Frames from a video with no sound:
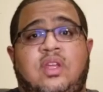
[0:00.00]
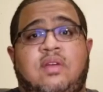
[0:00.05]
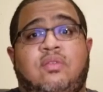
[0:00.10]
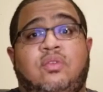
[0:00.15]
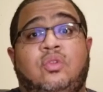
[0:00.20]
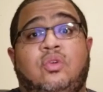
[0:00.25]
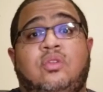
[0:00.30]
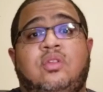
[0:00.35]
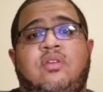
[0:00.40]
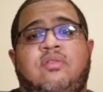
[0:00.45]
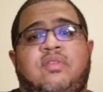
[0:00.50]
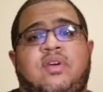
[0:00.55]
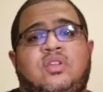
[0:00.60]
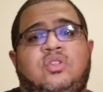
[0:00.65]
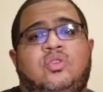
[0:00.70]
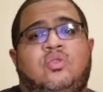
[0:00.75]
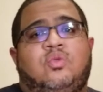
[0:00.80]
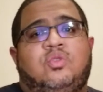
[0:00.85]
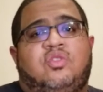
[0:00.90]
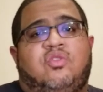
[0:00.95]
even though the
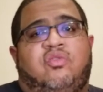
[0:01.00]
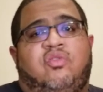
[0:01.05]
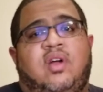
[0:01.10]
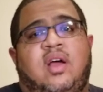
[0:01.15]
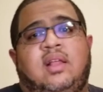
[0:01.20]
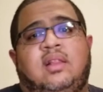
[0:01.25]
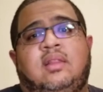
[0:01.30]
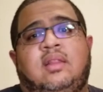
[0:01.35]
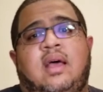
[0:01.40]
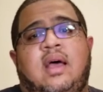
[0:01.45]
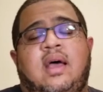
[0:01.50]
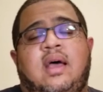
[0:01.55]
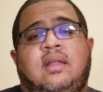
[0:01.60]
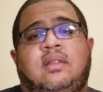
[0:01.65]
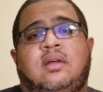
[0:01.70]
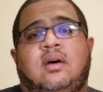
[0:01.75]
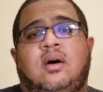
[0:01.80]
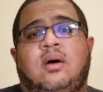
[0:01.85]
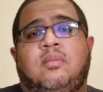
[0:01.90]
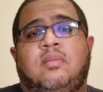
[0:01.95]
investor was a friend
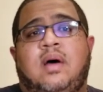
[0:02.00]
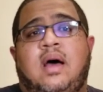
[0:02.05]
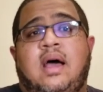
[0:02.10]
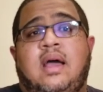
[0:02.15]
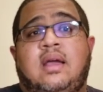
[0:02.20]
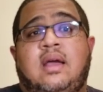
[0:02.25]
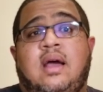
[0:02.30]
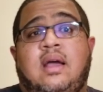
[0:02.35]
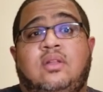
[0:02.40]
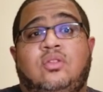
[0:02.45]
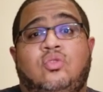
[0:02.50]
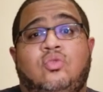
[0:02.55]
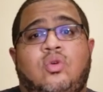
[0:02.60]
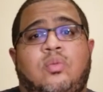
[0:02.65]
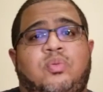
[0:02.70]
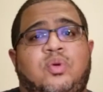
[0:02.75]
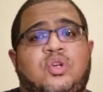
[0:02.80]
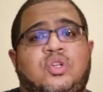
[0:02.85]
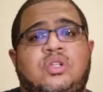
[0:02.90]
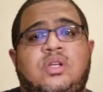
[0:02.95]
and I do
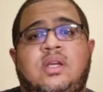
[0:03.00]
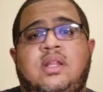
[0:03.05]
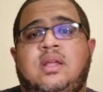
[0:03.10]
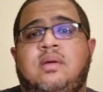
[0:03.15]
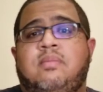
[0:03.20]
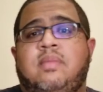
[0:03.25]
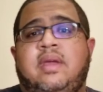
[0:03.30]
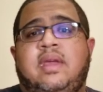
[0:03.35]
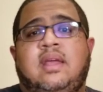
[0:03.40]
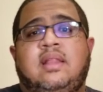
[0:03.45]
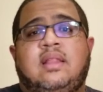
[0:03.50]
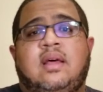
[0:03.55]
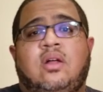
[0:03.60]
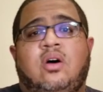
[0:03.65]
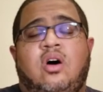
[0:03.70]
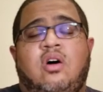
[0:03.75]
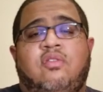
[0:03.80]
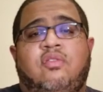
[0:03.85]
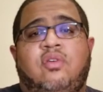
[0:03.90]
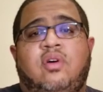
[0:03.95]
appreciate him making that
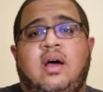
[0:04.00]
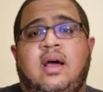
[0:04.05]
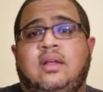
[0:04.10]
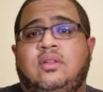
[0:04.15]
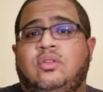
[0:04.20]
offer, I